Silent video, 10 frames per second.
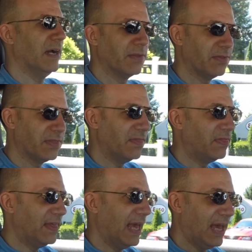Other
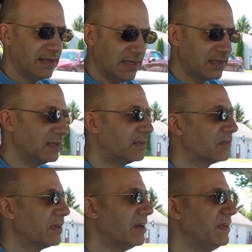than that, it
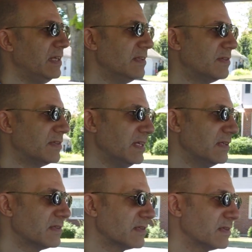does have heated
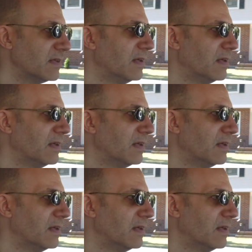seats.